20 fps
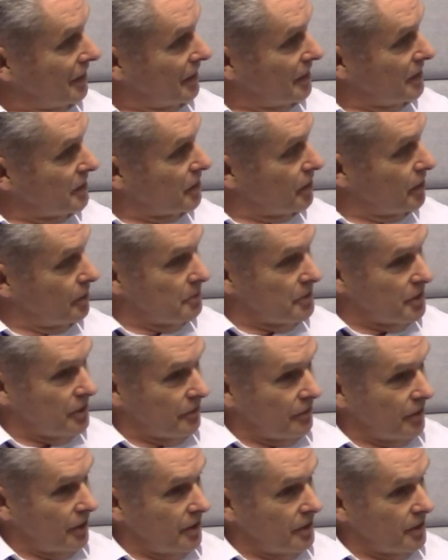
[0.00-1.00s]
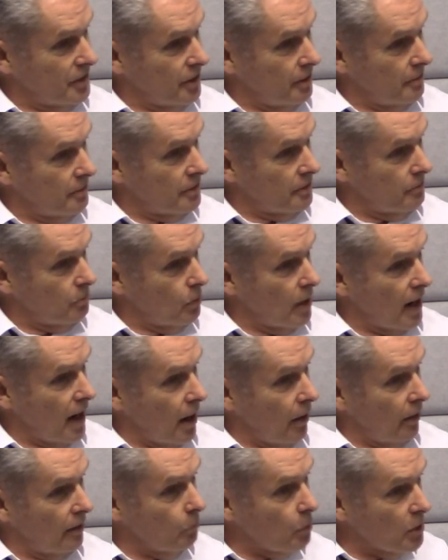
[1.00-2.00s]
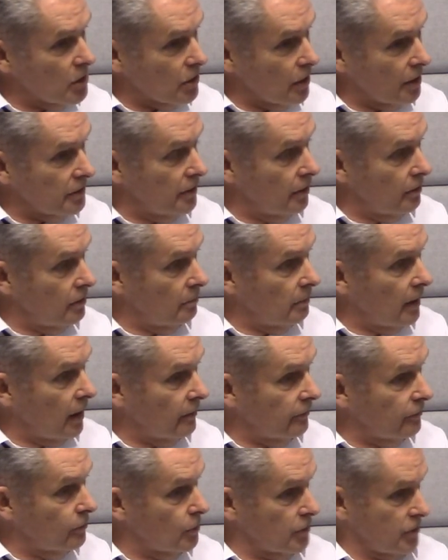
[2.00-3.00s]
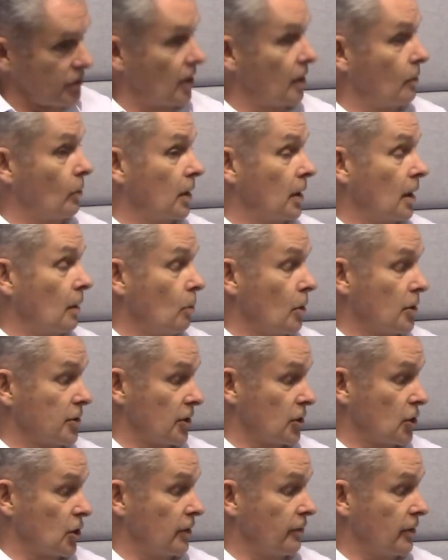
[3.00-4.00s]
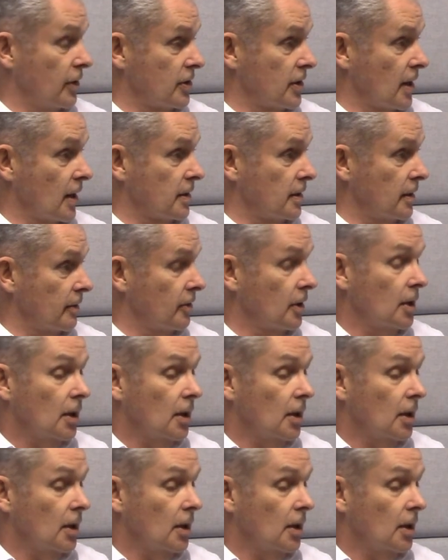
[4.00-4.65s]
terms of wow, I wish I'd known about foresight when I was a chief executive.